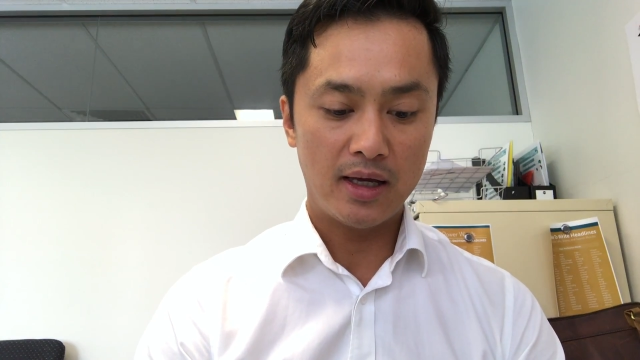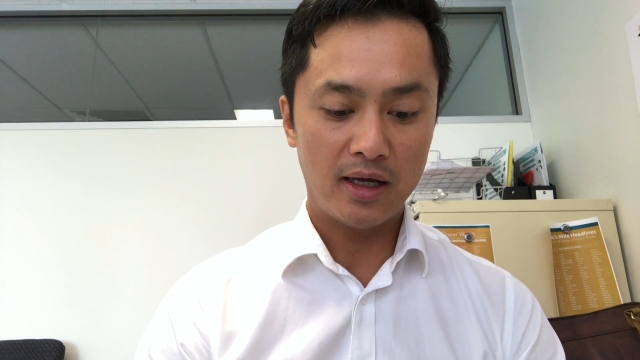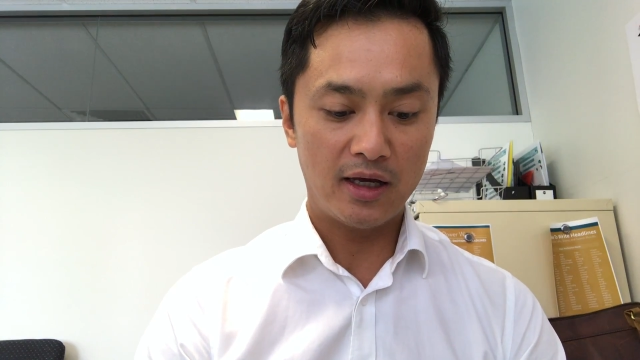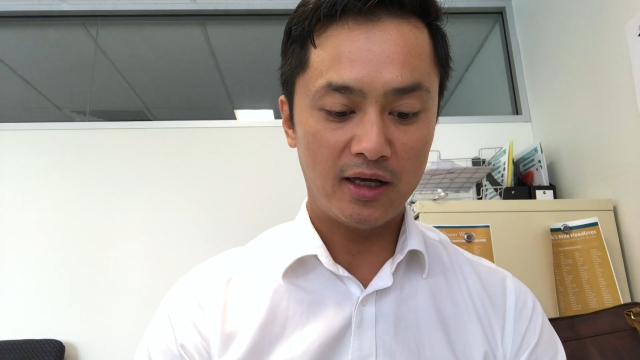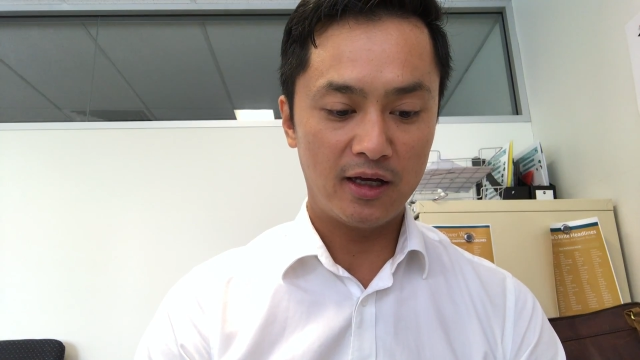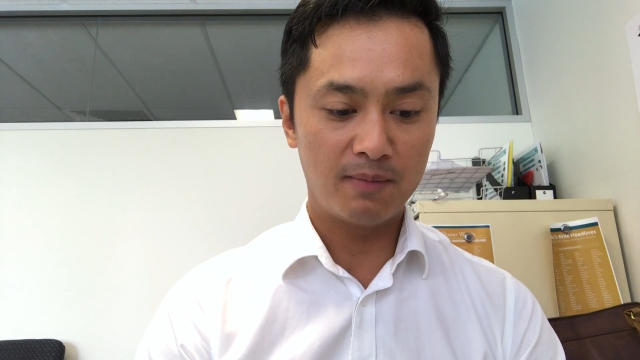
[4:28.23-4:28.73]

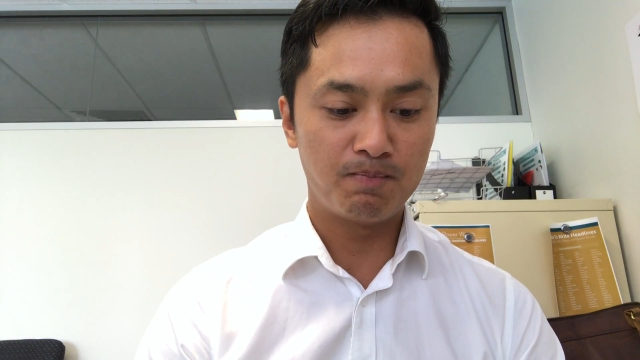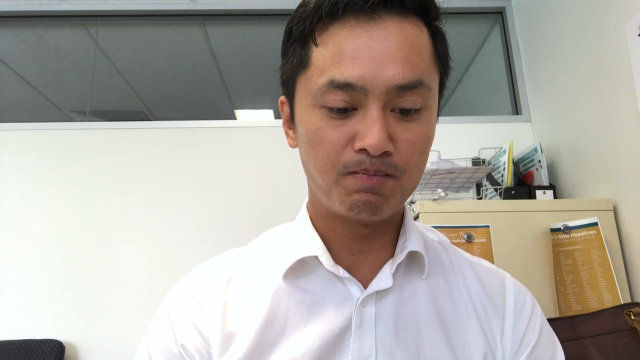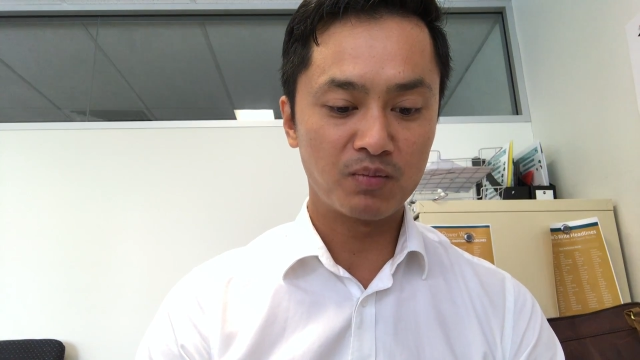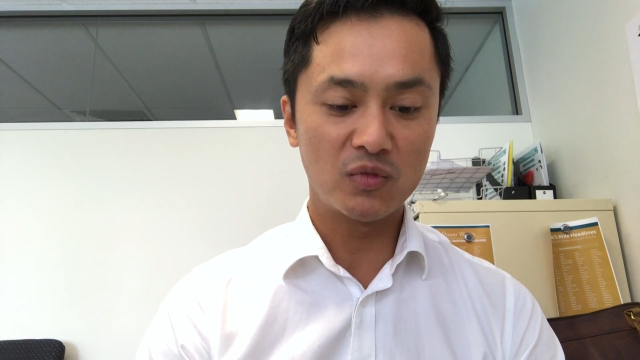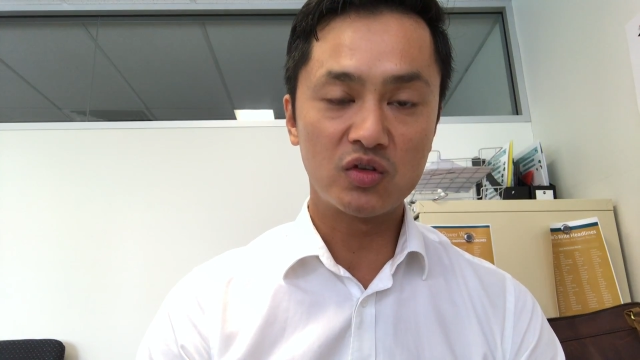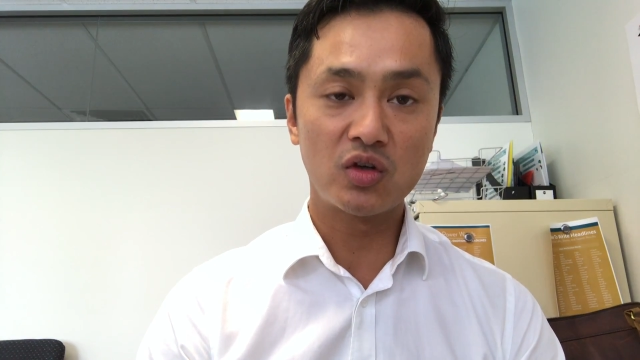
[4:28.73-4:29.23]

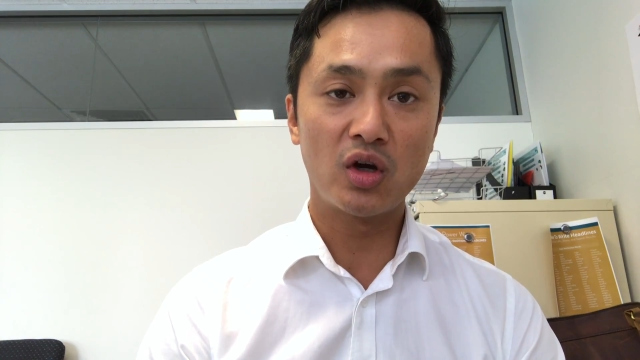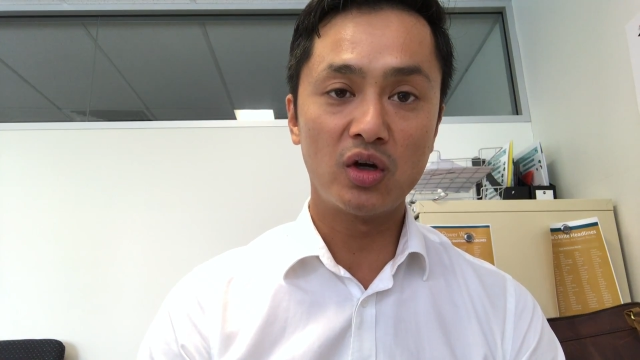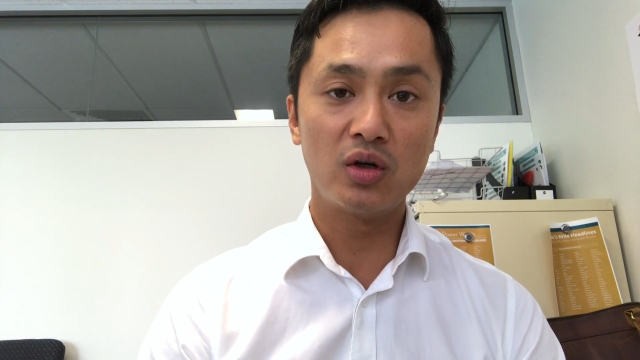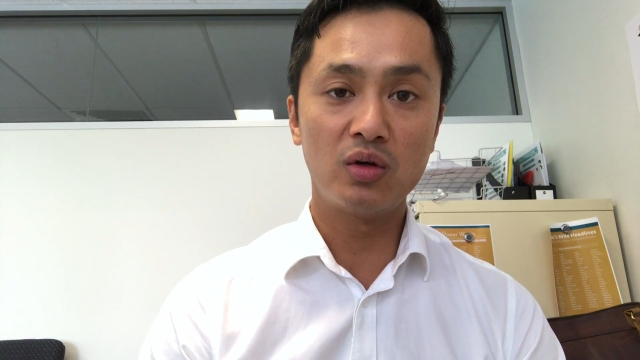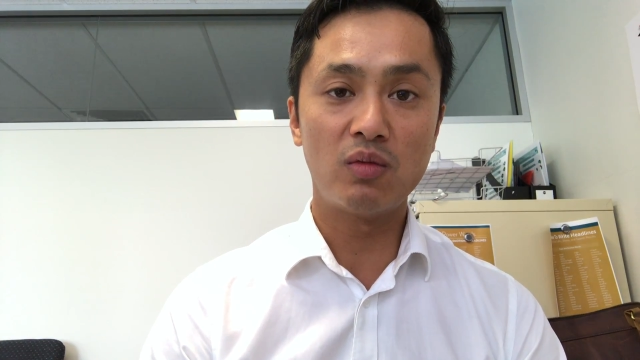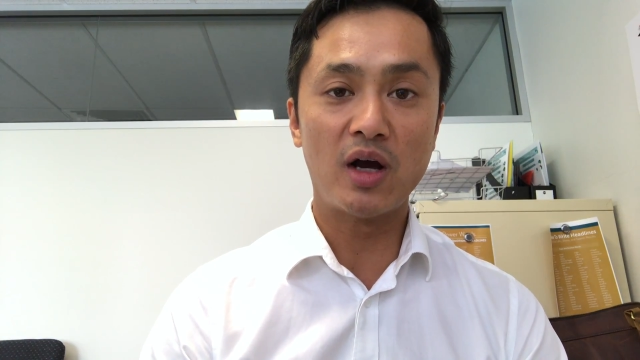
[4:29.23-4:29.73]

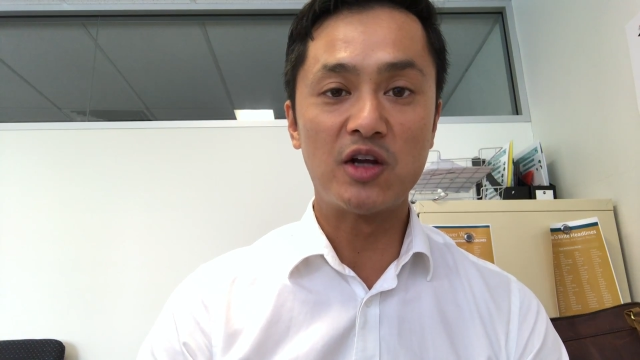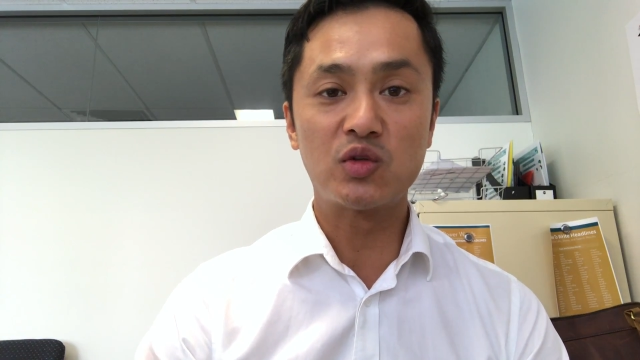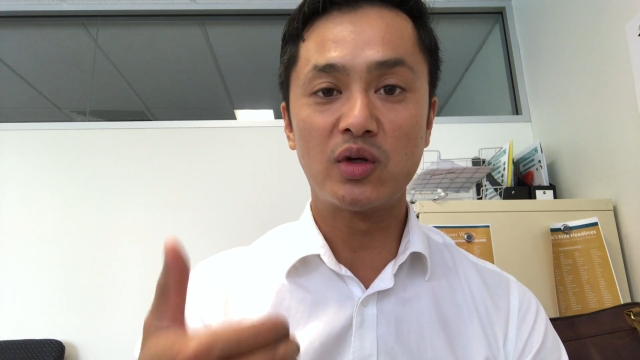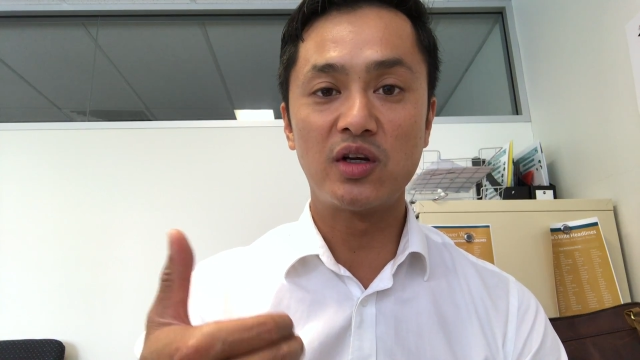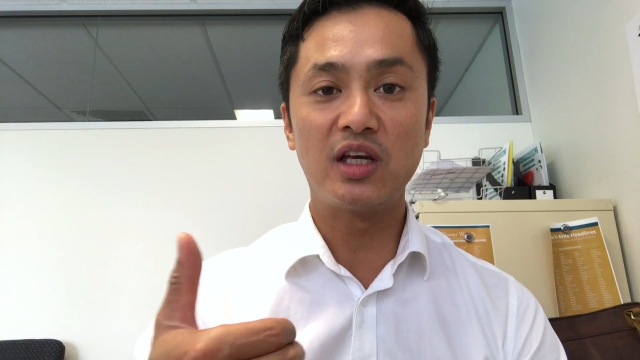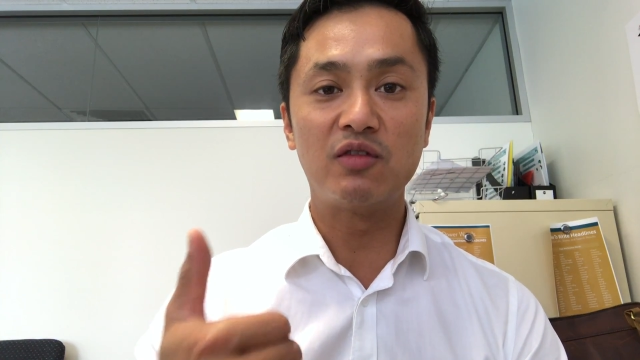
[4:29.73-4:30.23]
So I just
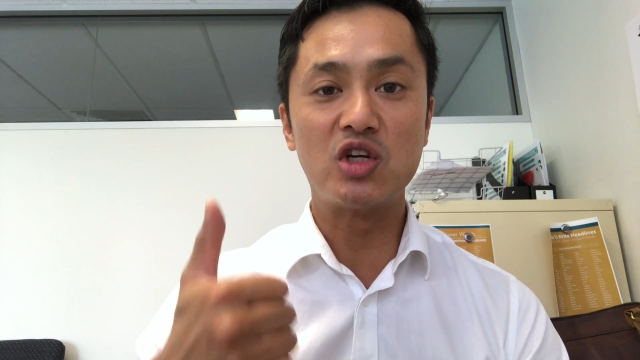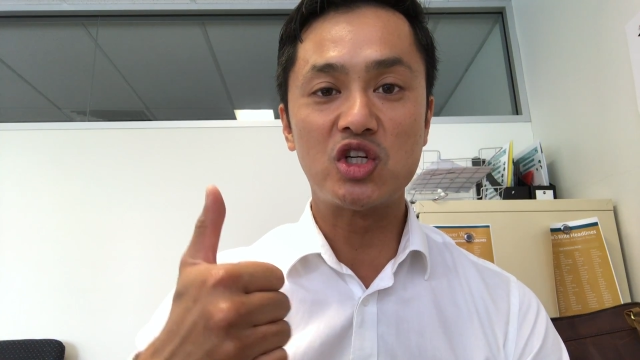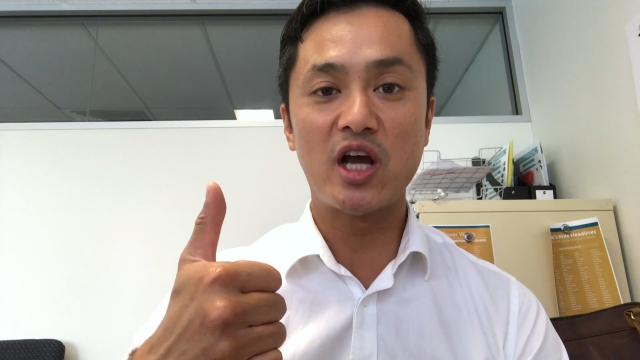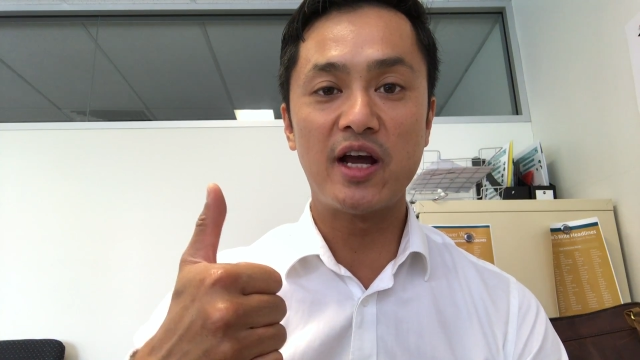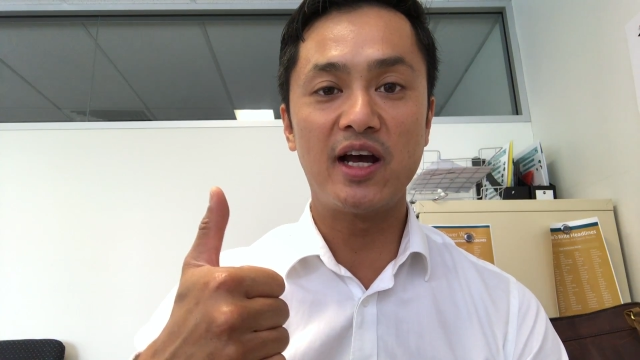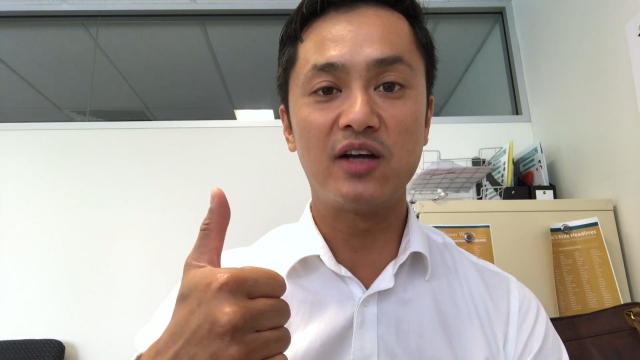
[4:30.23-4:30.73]
want to give a
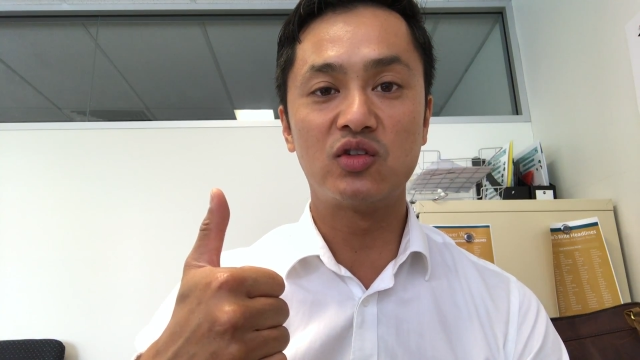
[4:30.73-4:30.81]
shout out